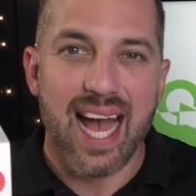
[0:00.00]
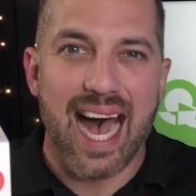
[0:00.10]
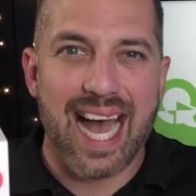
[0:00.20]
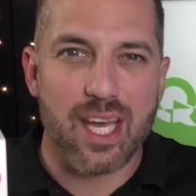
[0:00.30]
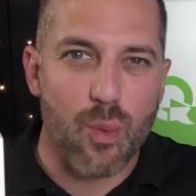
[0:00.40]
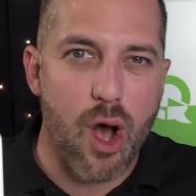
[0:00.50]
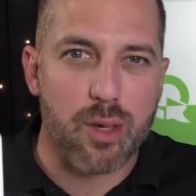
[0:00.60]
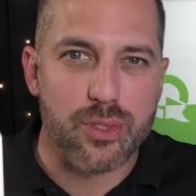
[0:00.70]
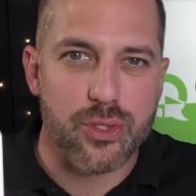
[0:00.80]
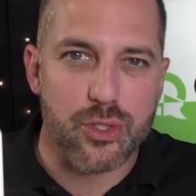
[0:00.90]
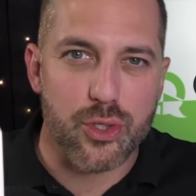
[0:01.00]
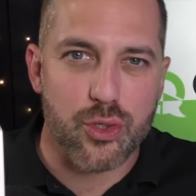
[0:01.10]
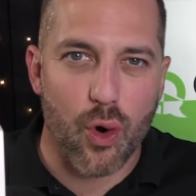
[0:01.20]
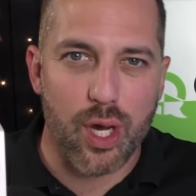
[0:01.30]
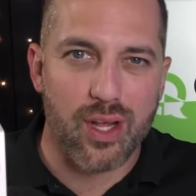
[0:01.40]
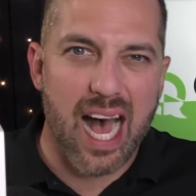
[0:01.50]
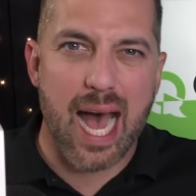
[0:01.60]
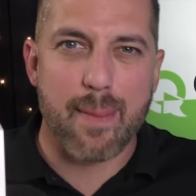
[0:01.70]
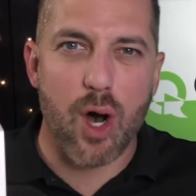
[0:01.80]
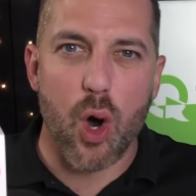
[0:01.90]
Hi, and welcome to the tutorial.
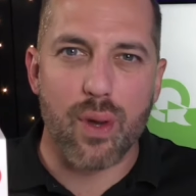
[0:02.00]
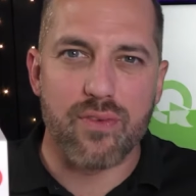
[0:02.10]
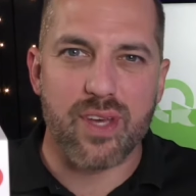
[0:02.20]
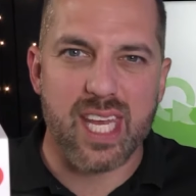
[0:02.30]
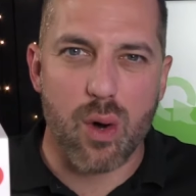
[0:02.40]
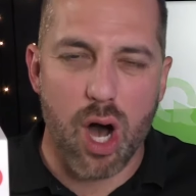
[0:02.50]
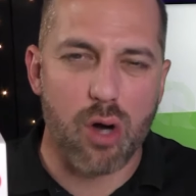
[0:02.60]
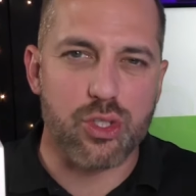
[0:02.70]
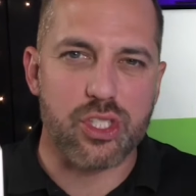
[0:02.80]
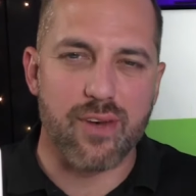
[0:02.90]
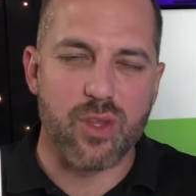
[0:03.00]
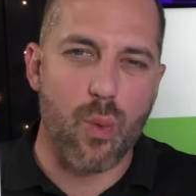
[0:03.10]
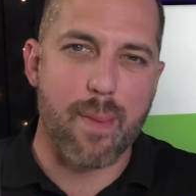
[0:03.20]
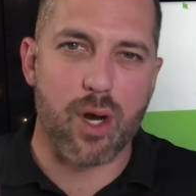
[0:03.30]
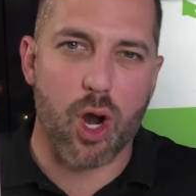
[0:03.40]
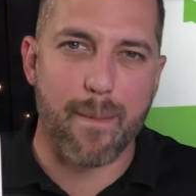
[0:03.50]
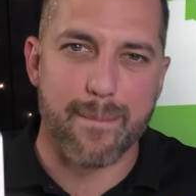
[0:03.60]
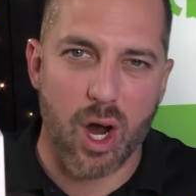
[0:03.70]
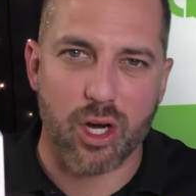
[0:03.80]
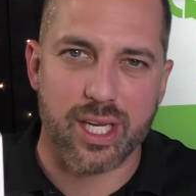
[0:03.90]
I'm Owen, video host of the Webinar
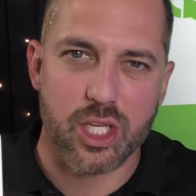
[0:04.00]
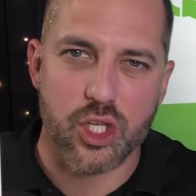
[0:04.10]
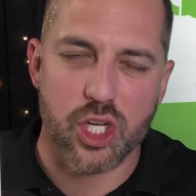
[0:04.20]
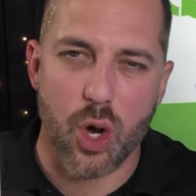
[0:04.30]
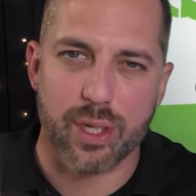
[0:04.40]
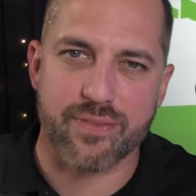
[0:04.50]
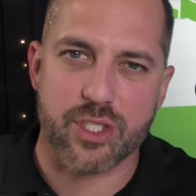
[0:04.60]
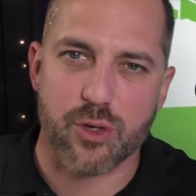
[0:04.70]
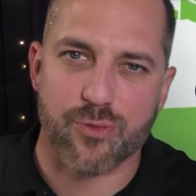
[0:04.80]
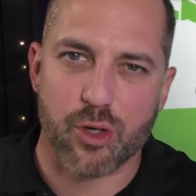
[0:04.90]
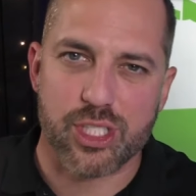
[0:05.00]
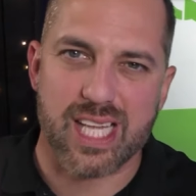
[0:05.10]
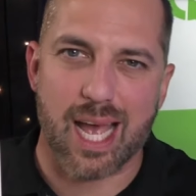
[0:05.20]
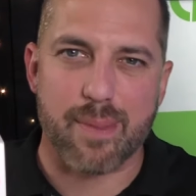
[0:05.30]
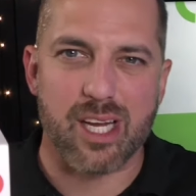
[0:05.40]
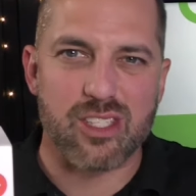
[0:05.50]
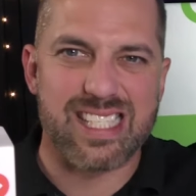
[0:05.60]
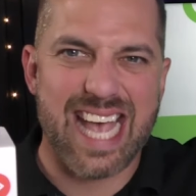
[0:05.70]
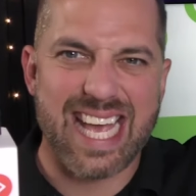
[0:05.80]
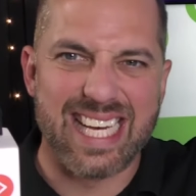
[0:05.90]
Marketing Show. And if it's your first time here,
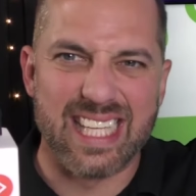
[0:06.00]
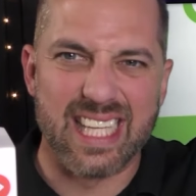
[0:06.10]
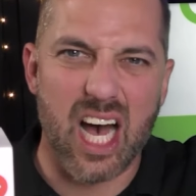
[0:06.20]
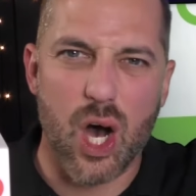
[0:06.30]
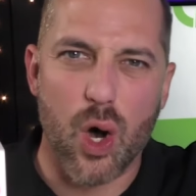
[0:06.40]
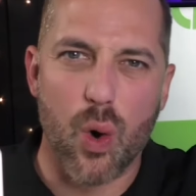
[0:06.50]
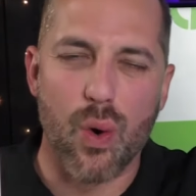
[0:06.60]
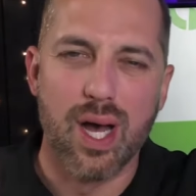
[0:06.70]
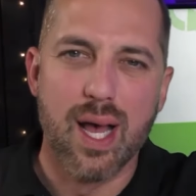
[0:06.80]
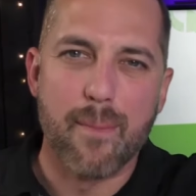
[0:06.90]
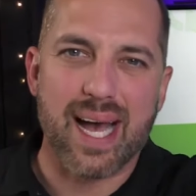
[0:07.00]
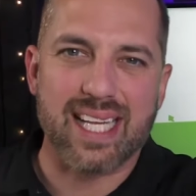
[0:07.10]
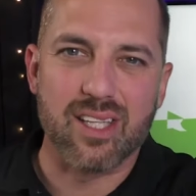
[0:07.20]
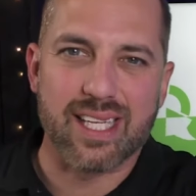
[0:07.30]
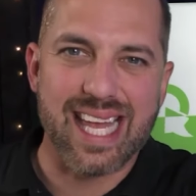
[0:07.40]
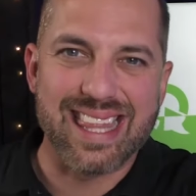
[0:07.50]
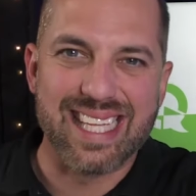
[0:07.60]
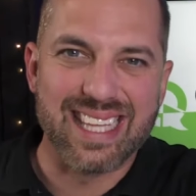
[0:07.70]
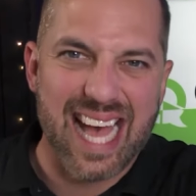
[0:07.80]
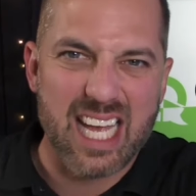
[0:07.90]
say hello by clicking
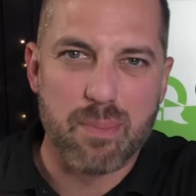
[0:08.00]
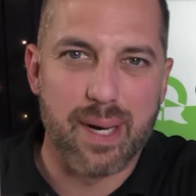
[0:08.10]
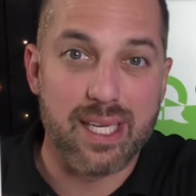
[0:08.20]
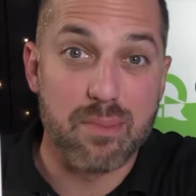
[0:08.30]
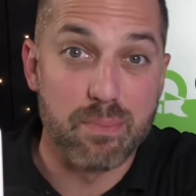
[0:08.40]
the like button